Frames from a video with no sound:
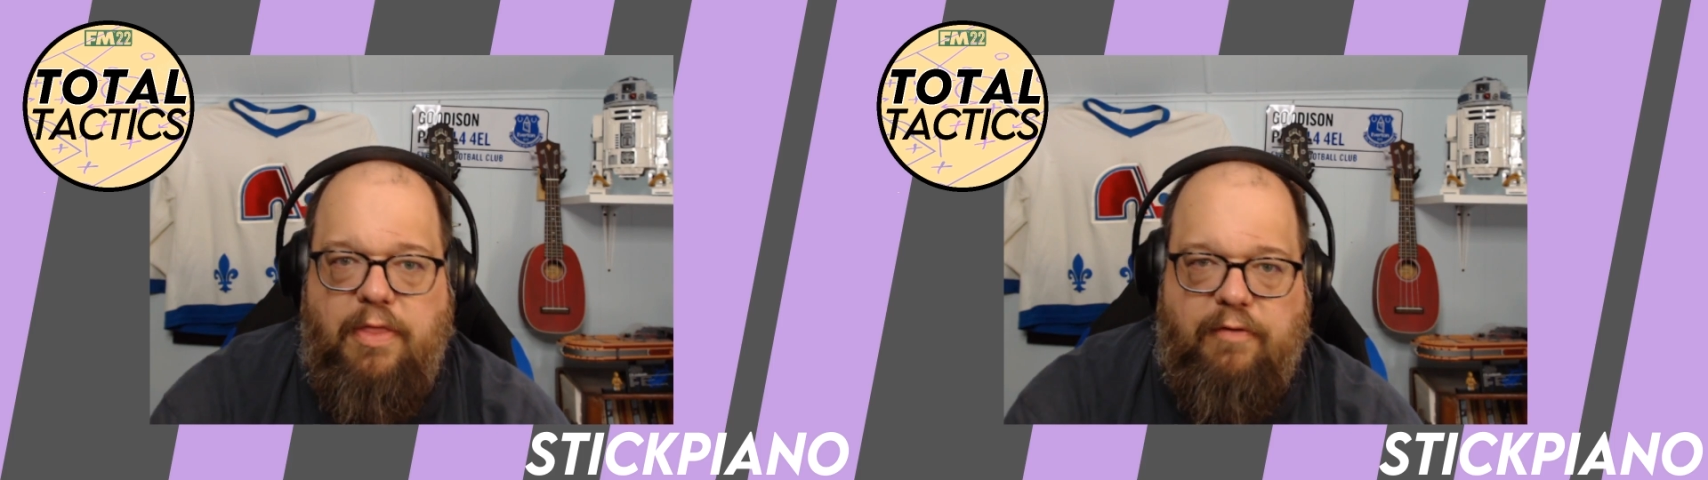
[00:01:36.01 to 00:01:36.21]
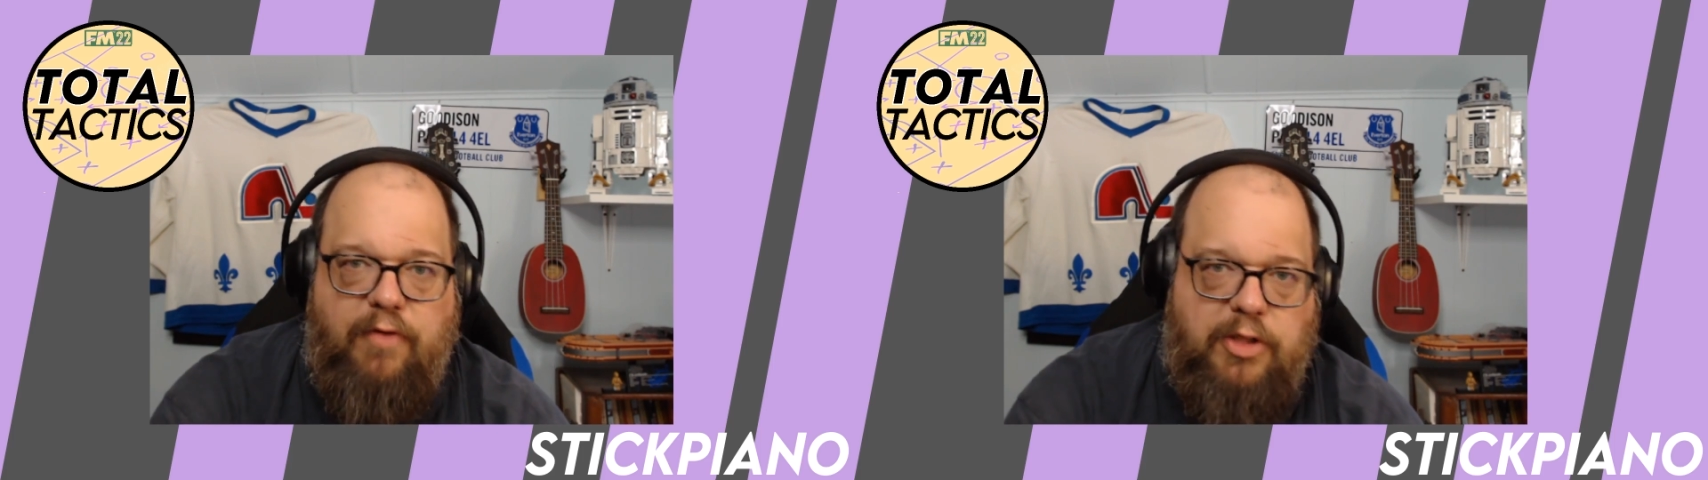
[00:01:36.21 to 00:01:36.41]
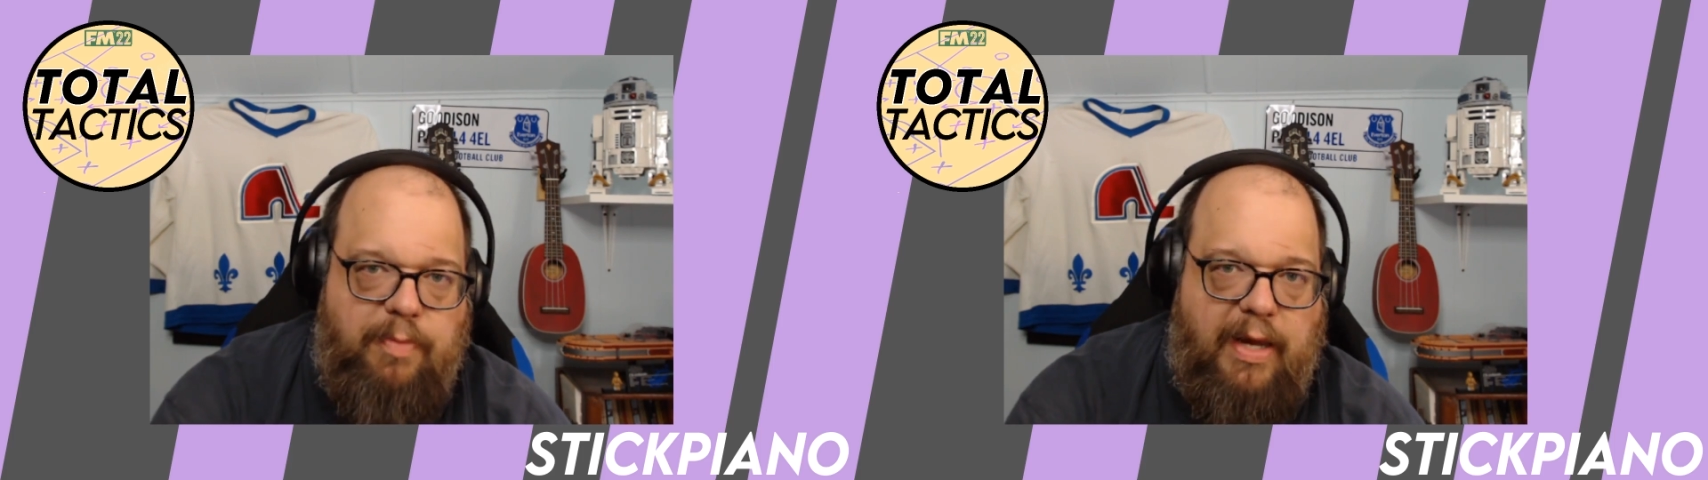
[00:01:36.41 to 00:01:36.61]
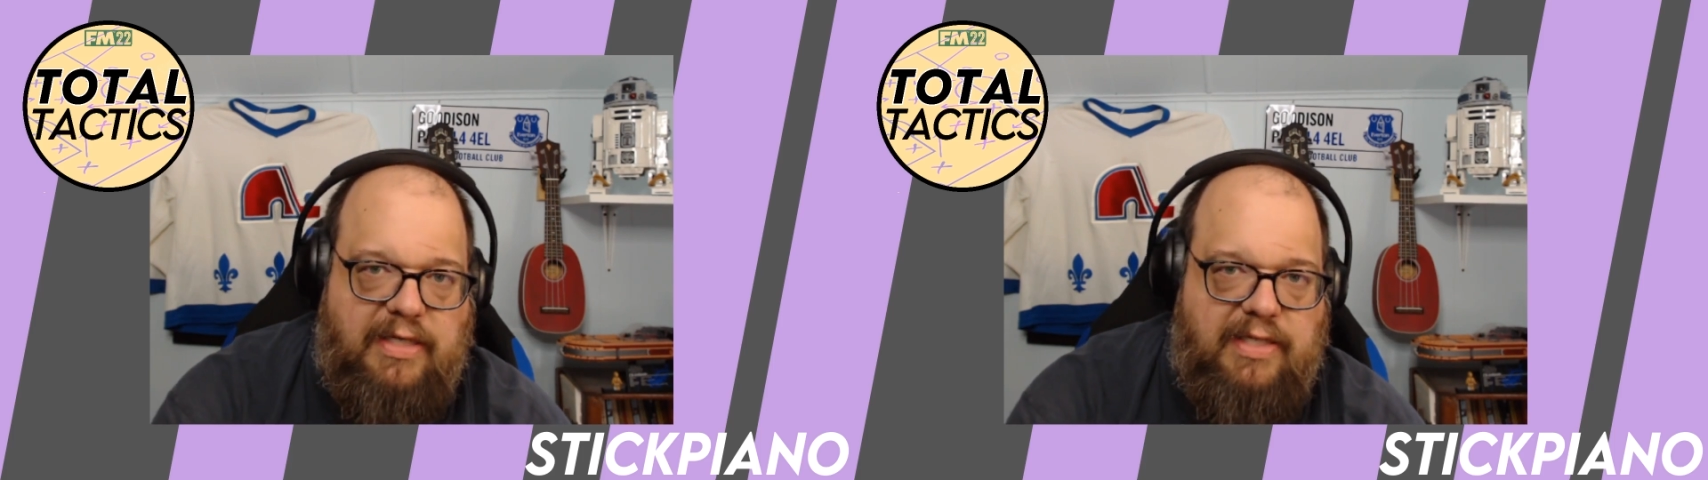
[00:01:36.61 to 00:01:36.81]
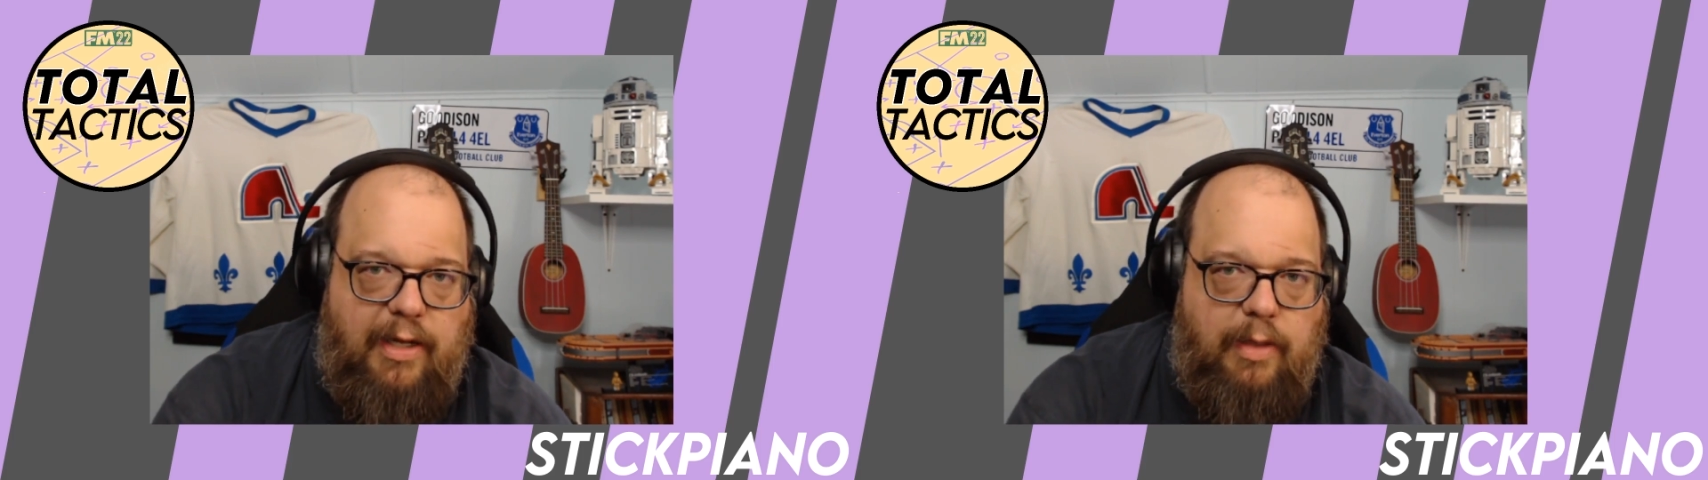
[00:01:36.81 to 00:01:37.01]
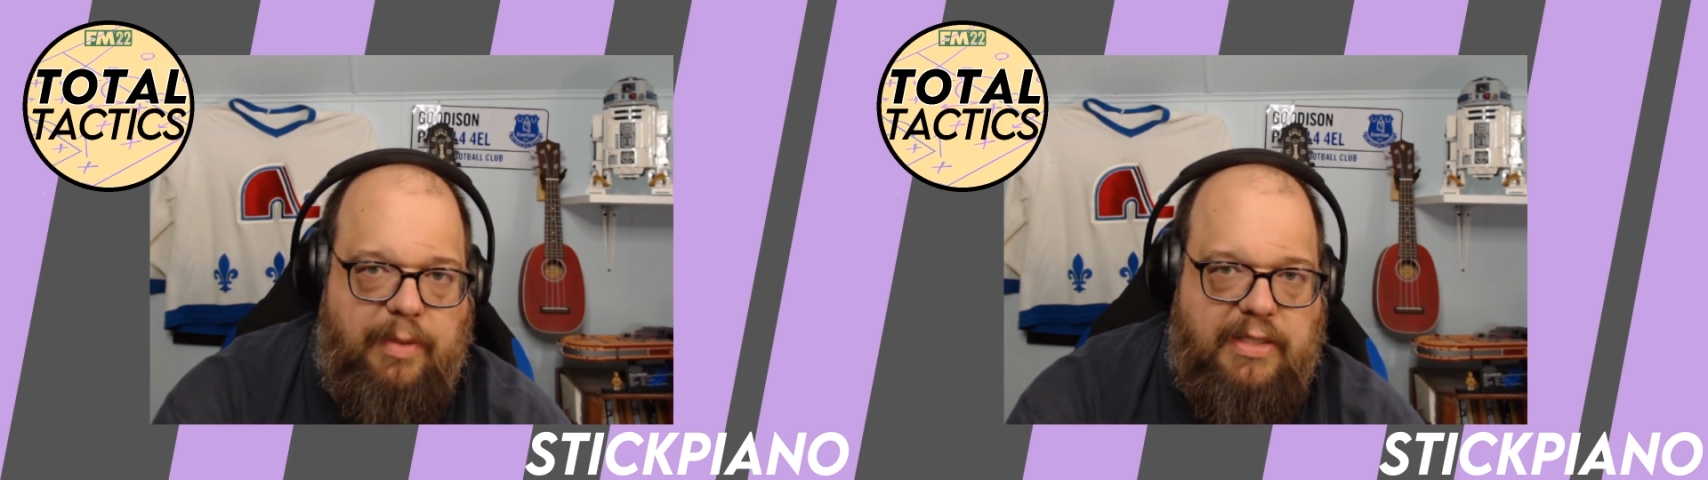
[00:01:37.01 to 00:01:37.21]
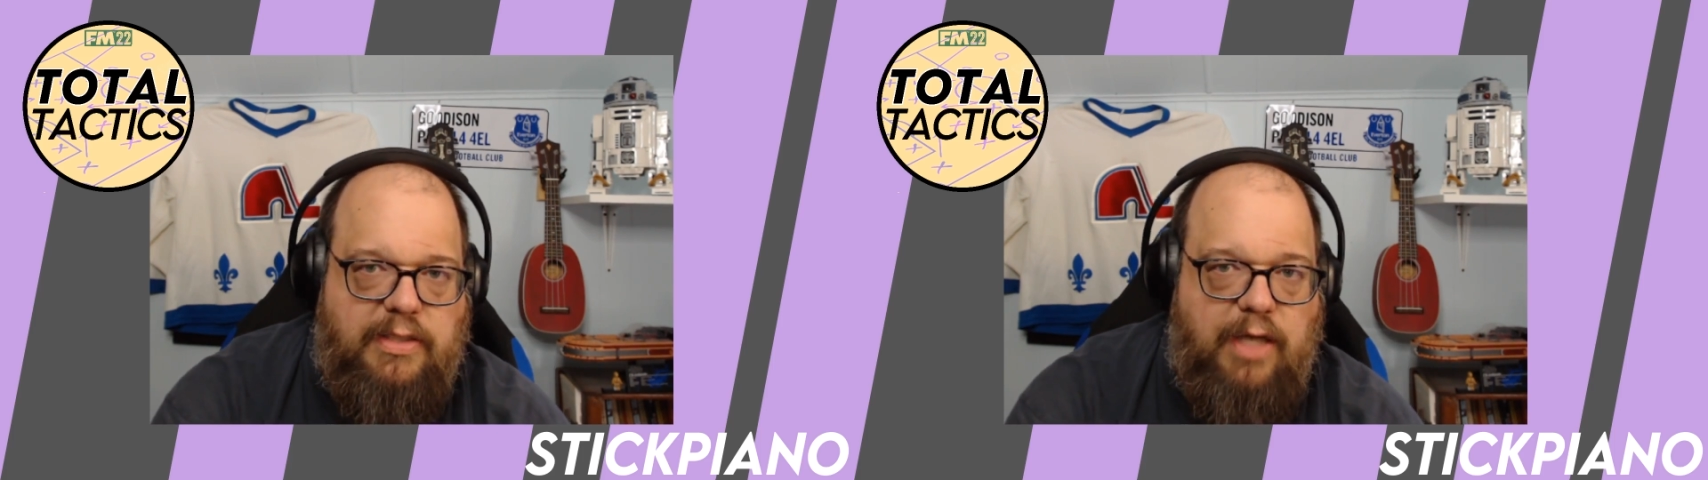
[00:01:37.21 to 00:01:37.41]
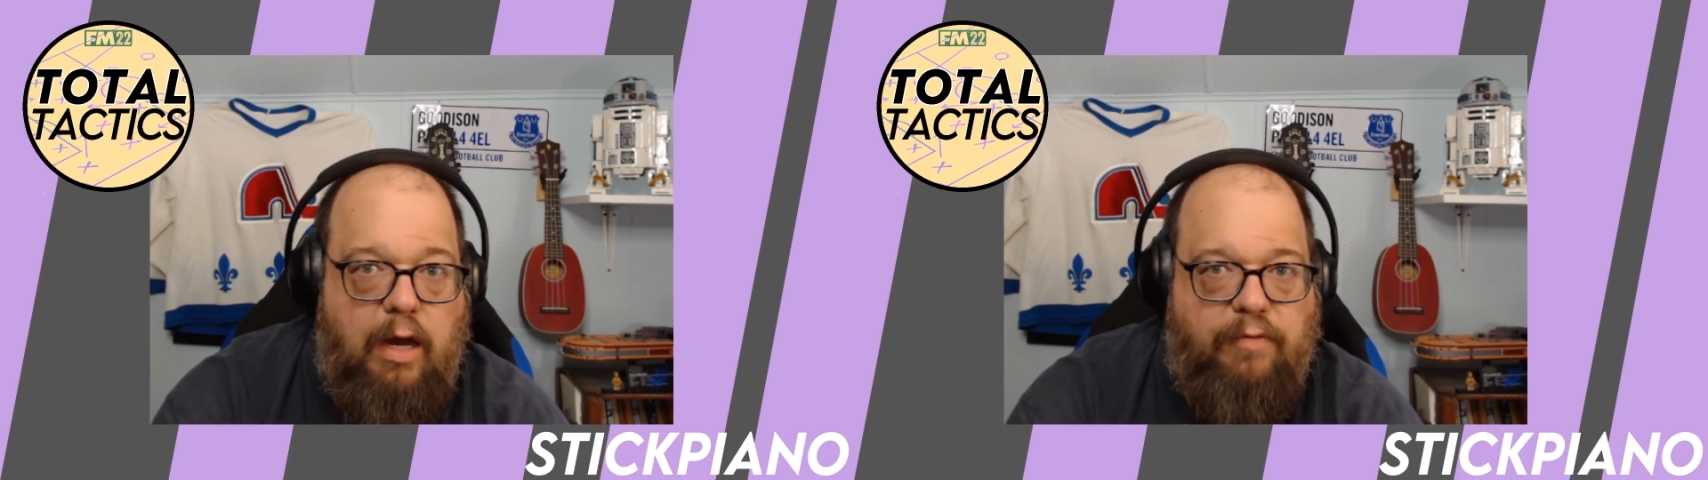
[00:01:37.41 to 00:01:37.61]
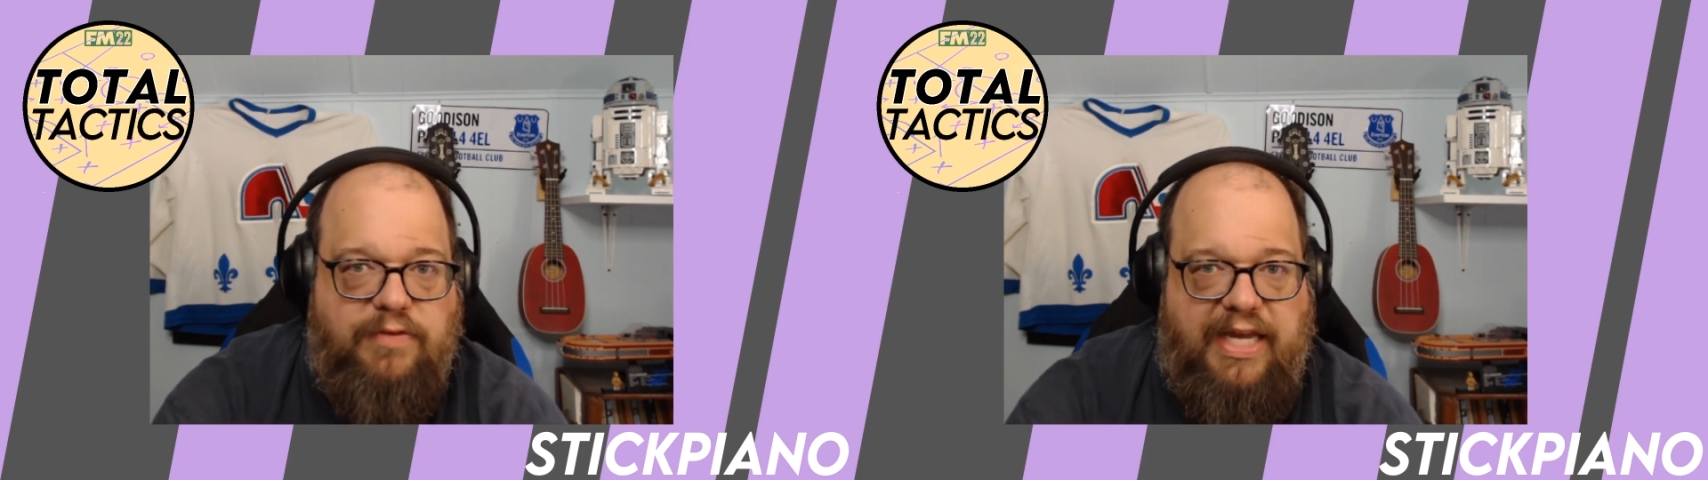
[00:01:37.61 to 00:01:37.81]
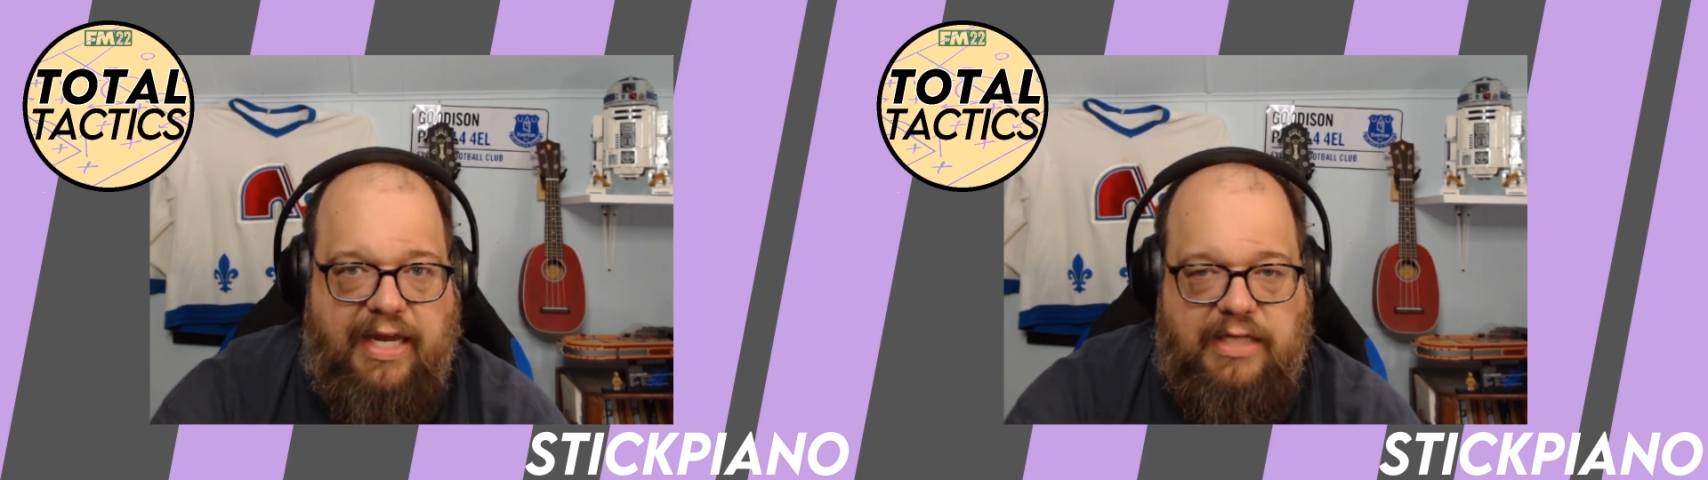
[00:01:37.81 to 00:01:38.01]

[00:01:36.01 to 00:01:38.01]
the false box elements of taking